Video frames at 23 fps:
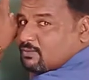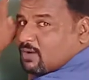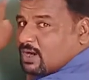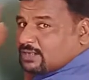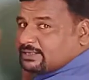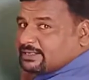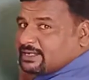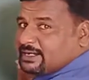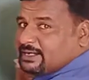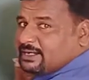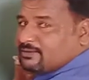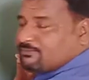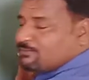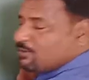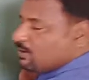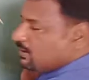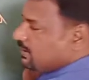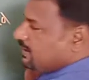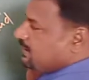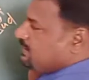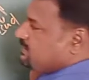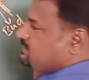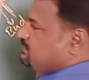What kind of
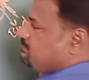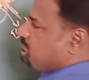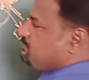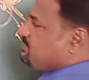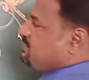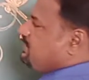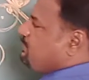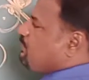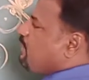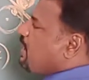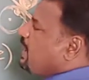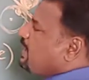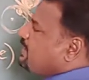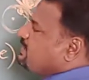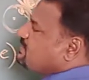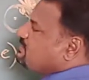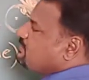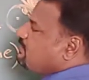organism divides